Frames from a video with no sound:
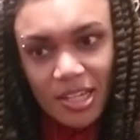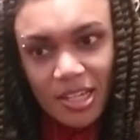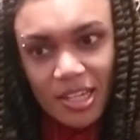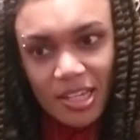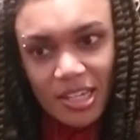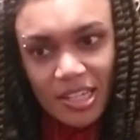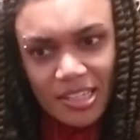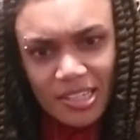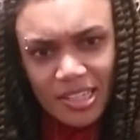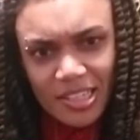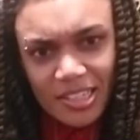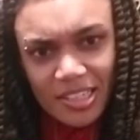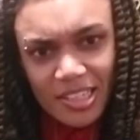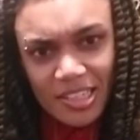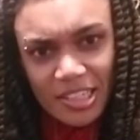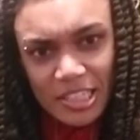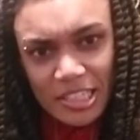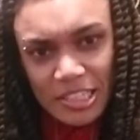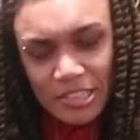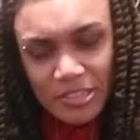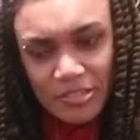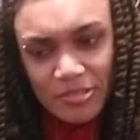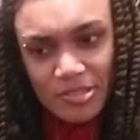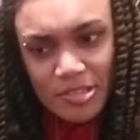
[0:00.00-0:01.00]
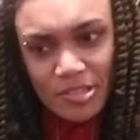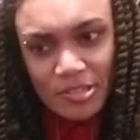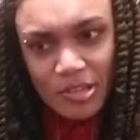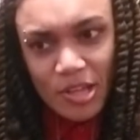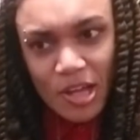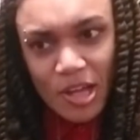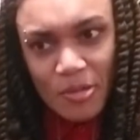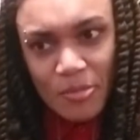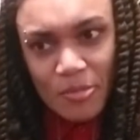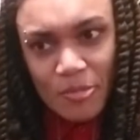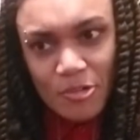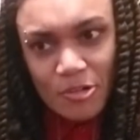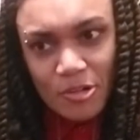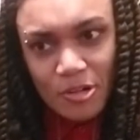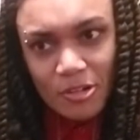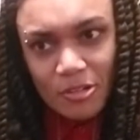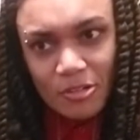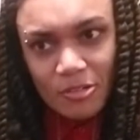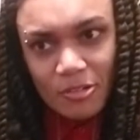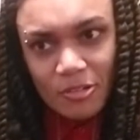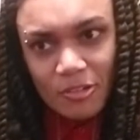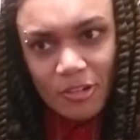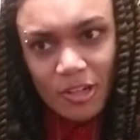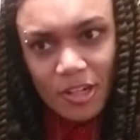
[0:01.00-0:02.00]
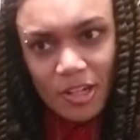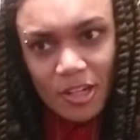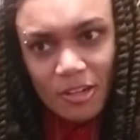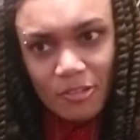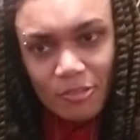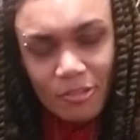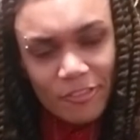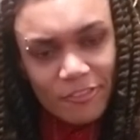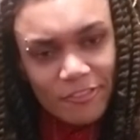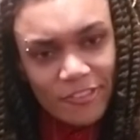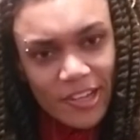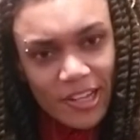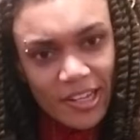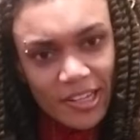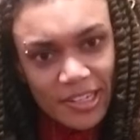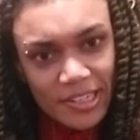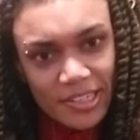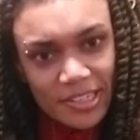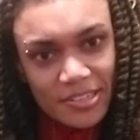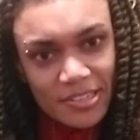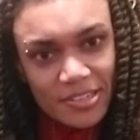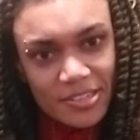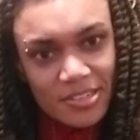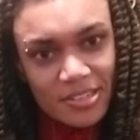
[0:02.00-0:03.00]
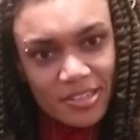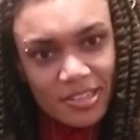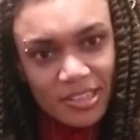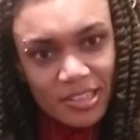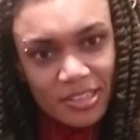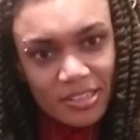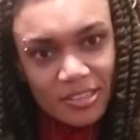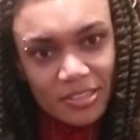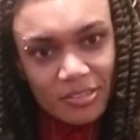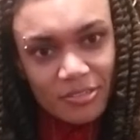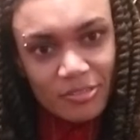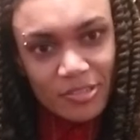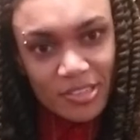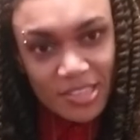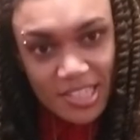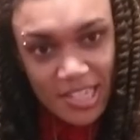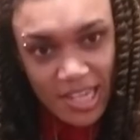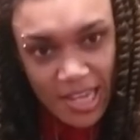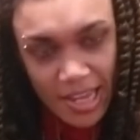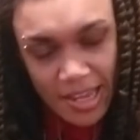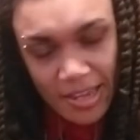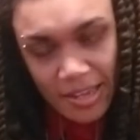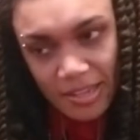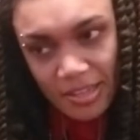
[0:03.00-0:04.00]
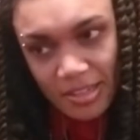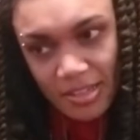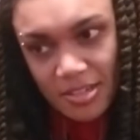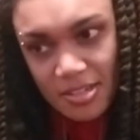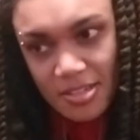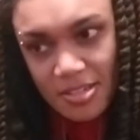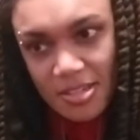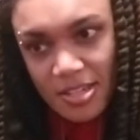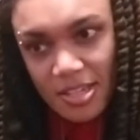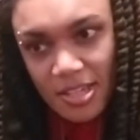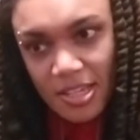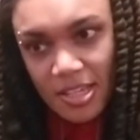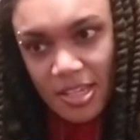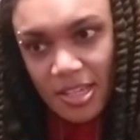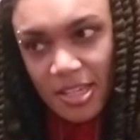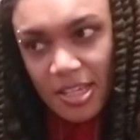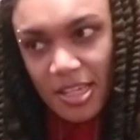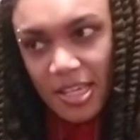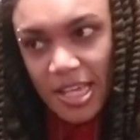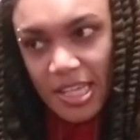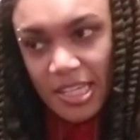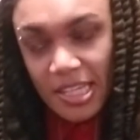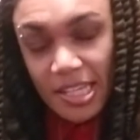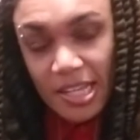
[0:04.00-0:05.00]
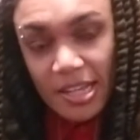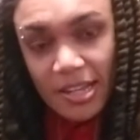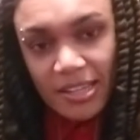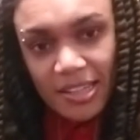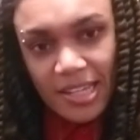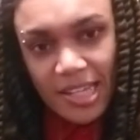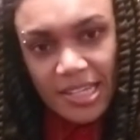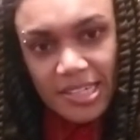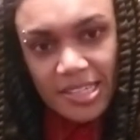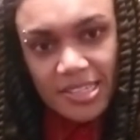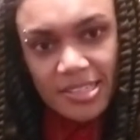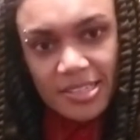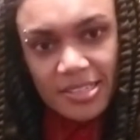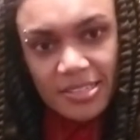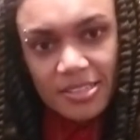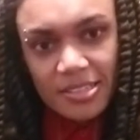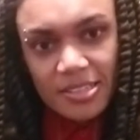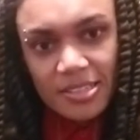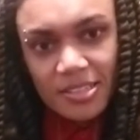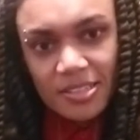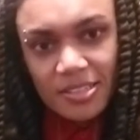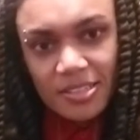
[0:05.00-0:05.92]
and I like it. It was a lot more refined and retained and collected.